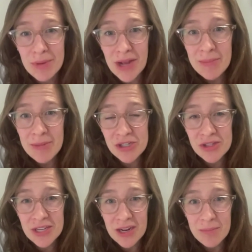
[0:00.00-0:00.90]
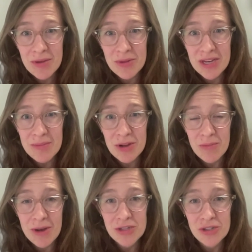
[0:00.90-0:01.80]
combination therapy with an
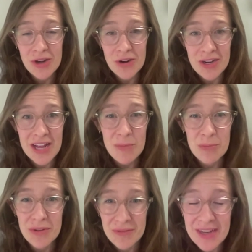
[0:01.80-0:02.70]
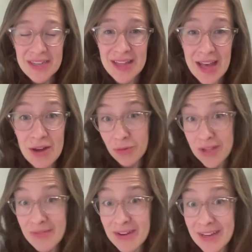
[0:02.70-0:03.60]
immunomodulator can help prevent that or
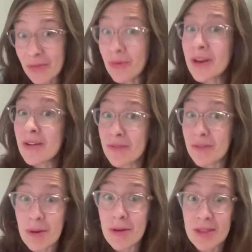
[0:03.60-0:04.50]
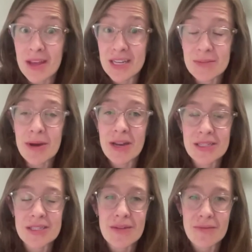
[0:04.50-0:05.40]
even get rid of the, the
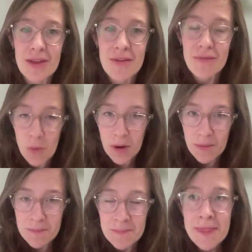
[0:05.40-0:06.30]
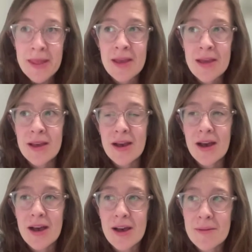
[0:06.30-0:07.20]
antibodies if they form.
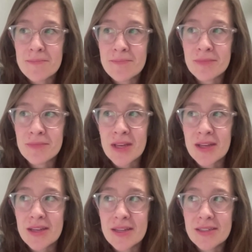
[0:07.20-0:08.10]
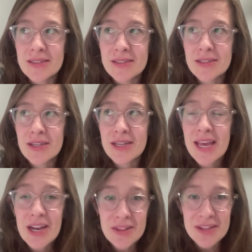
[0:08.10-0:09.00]
Um, to
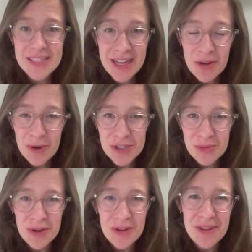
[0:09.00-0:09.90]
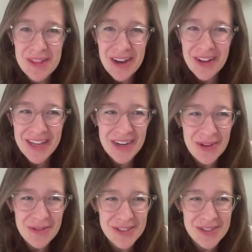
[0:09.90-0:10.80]
hit on the second question briefly, and then I'll hand it
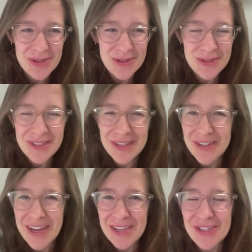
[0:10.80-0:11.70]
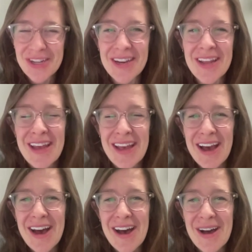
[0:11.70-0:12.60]
over to Dr. Keyashian.
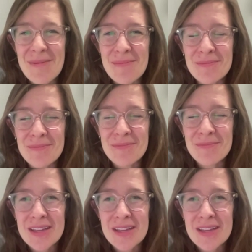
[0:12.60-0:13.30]
Um,